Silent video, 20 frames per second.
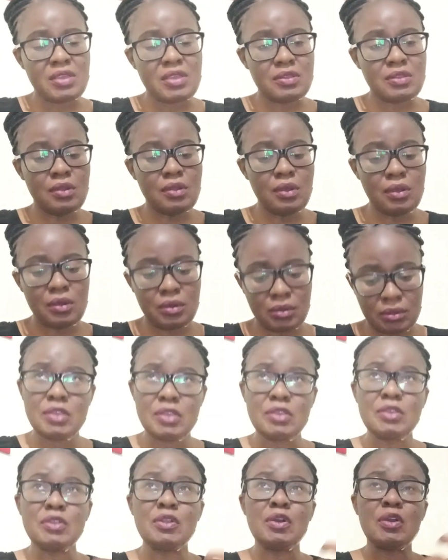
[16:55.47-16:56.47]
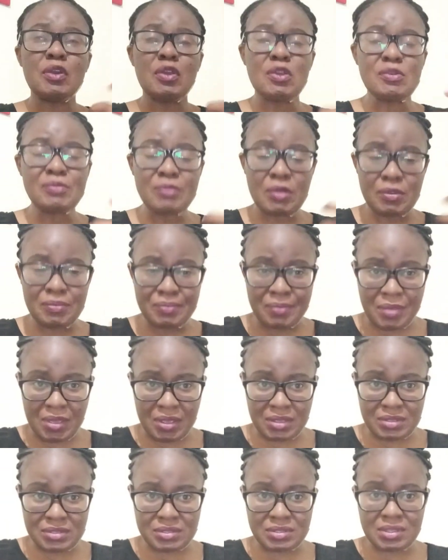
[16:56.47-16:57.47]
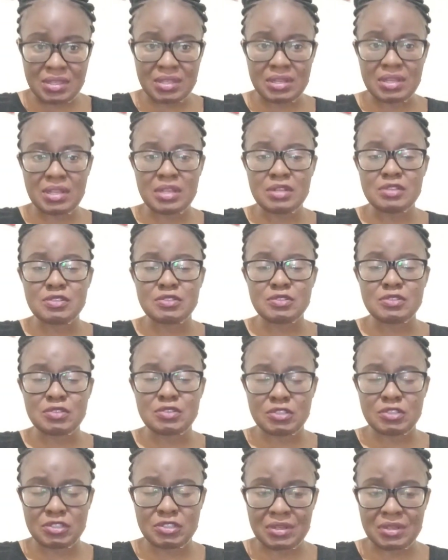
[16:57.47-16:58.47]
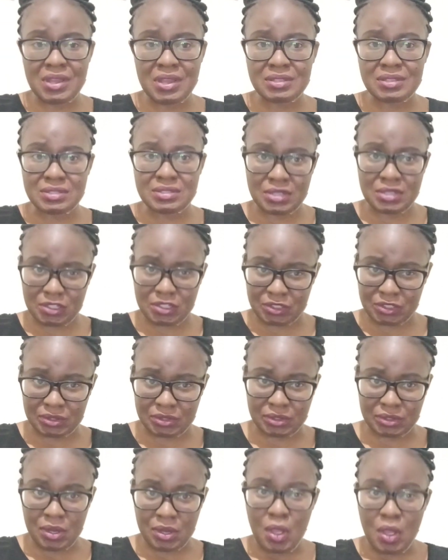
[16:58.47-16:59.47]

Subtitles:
Human beings, they need socialization.